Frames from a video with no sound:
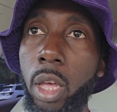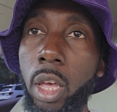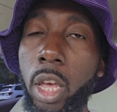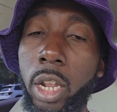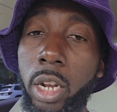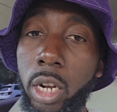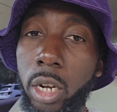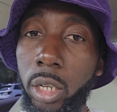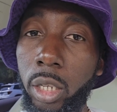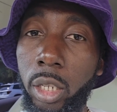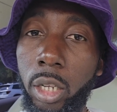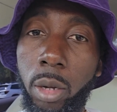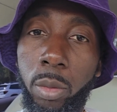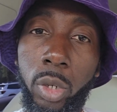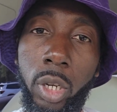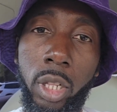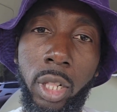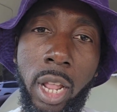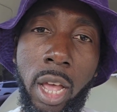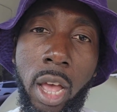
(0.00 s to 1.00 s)
and in the
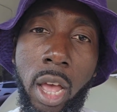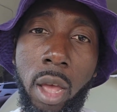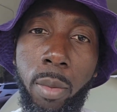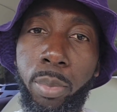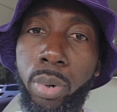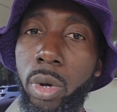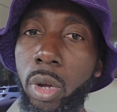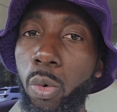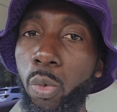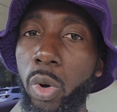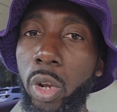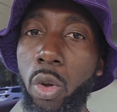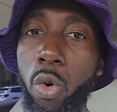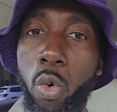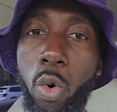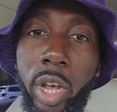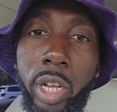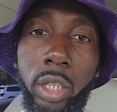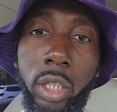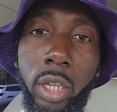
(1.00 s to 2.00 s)
subject line, put
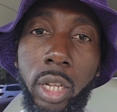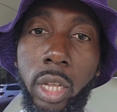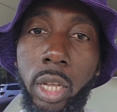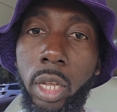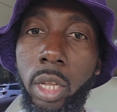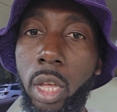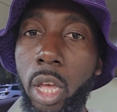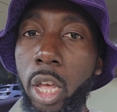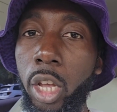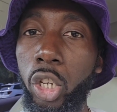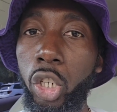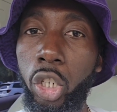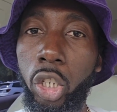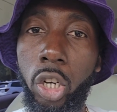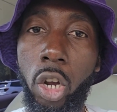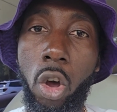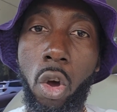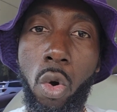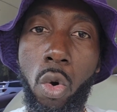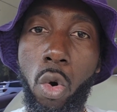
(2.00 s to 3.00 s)
requesting
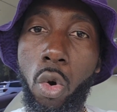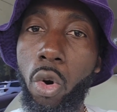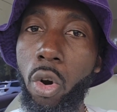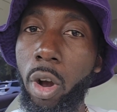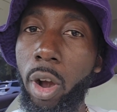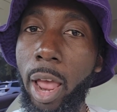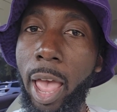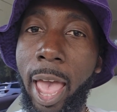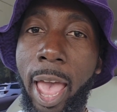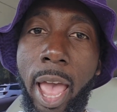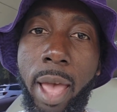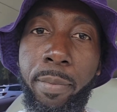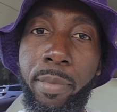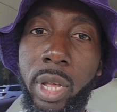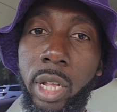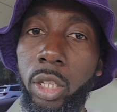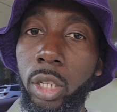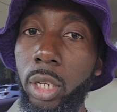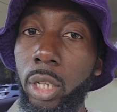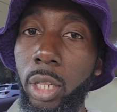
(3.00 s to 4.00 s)
show or add
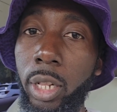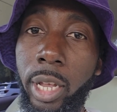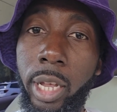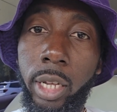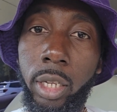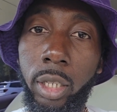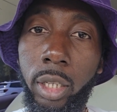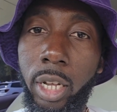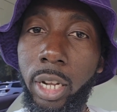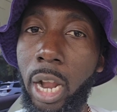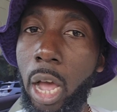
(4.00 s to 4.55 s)
me to list,